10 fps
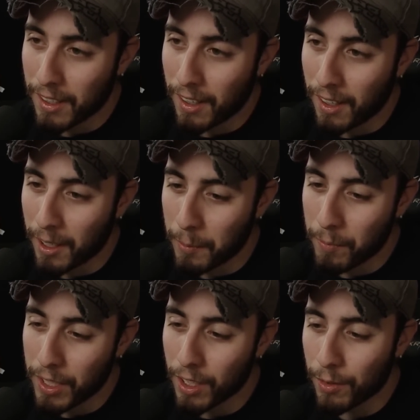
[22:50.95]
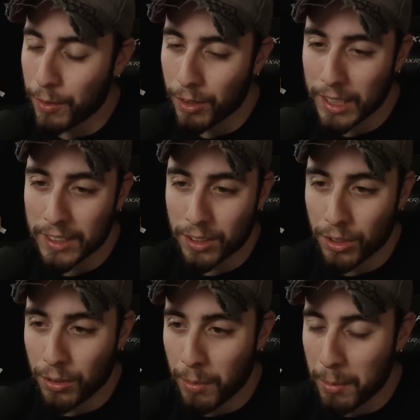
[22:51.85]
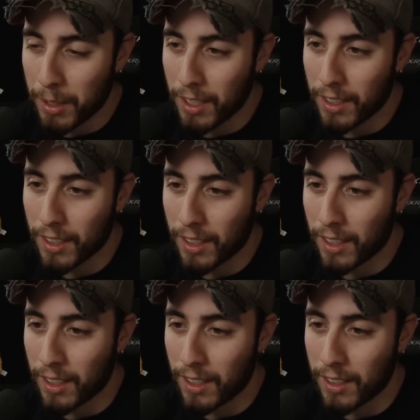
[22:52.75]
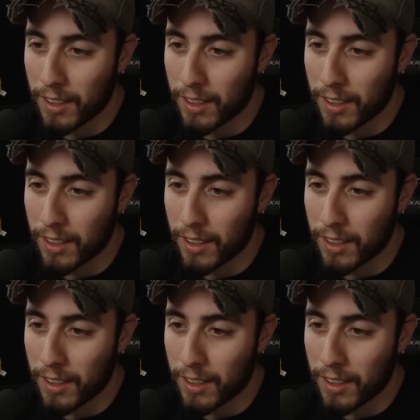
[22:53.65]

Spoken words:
Feel things through. Maybe uh,